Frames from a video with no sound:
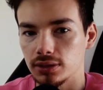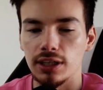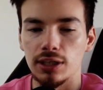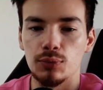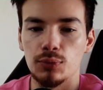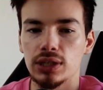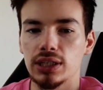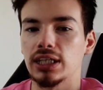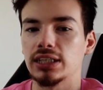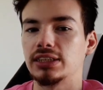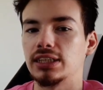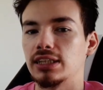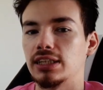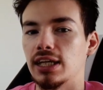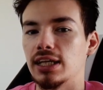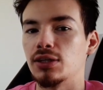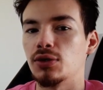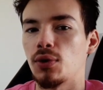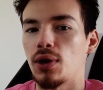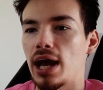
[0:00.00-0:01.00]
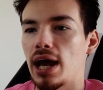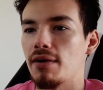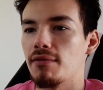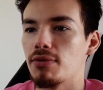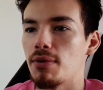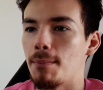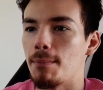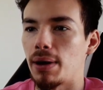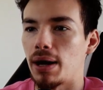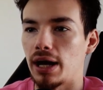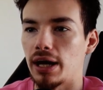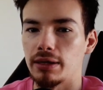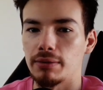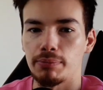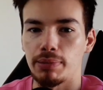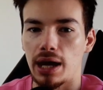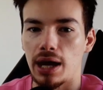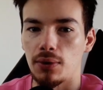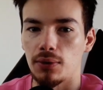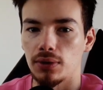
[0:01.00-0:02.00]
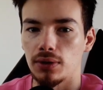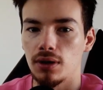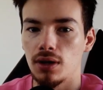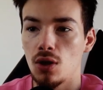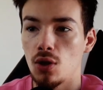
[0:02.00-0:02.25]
They realize that they don't have the buying power,